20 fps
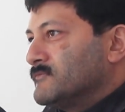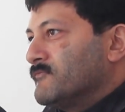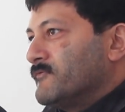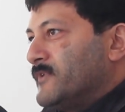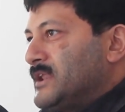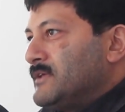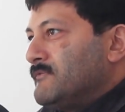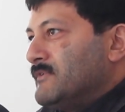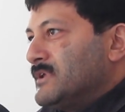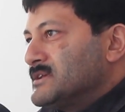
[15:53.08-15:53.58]

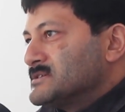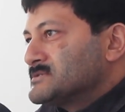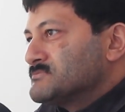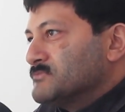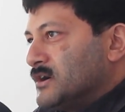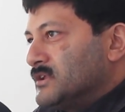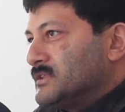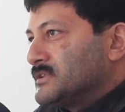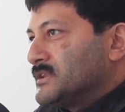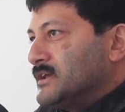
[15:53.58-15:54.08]
very, very
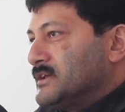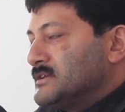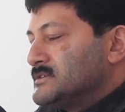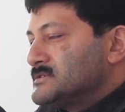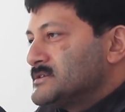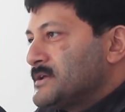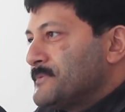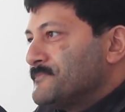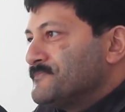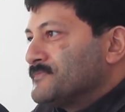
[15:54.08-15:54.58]
small
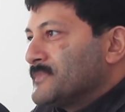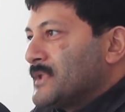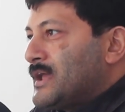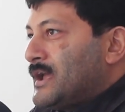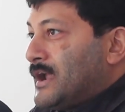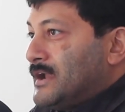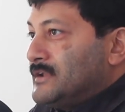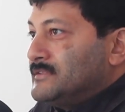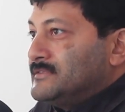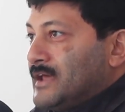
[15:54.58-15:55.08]
things,
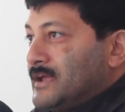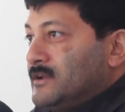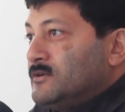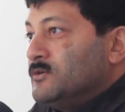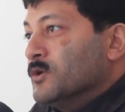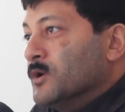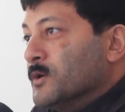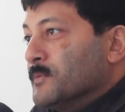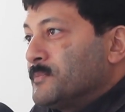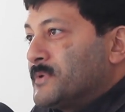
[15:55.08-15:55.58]
and then
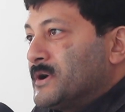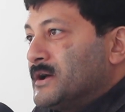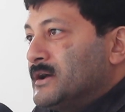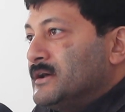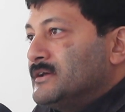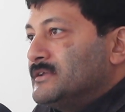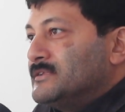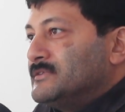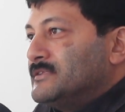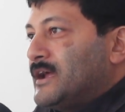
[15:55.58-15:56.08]
hope
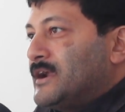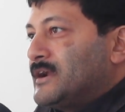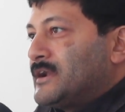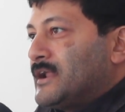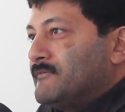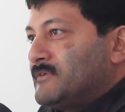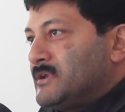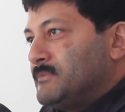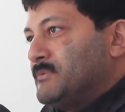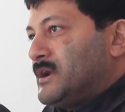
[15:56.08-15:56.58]
that
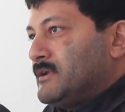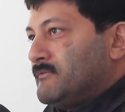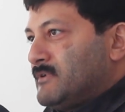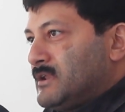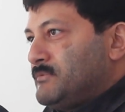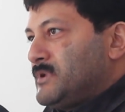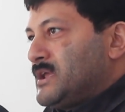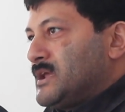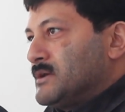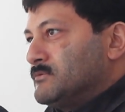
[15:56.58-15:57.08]
everybody
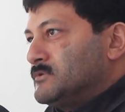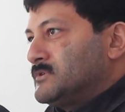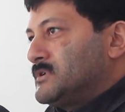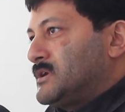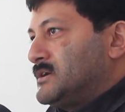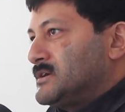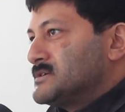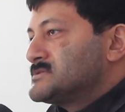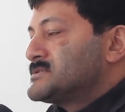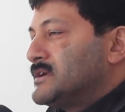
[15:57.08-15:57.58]
will be able to
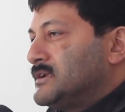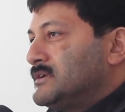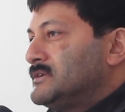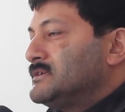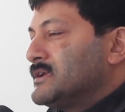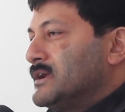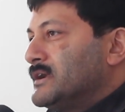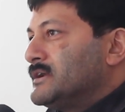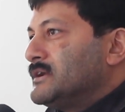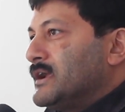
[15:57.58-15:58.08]

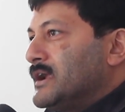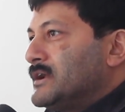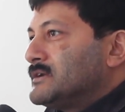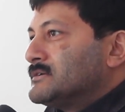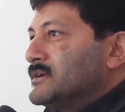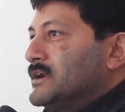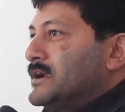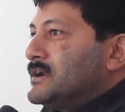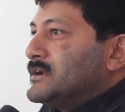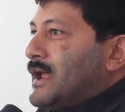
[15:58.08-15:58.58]
understand.
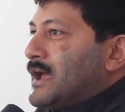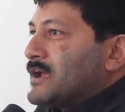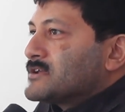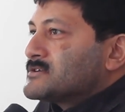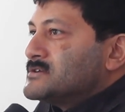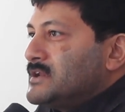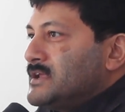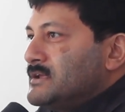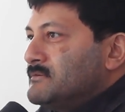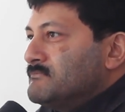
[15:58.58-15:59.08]
It
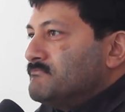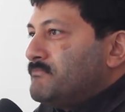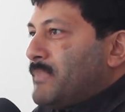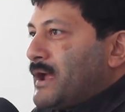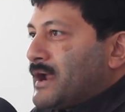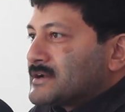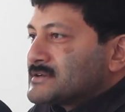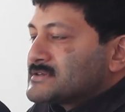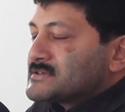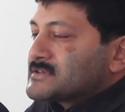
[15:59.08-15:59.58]
actually
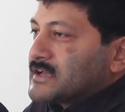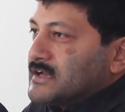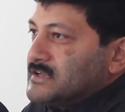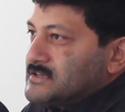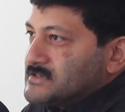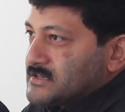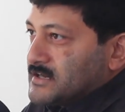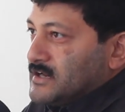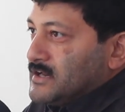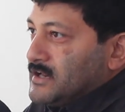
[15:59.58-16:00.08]
impacts
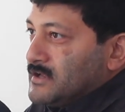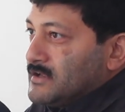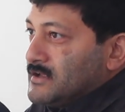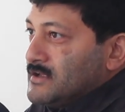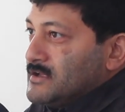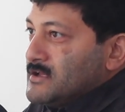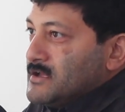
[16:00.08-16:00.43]
culturally.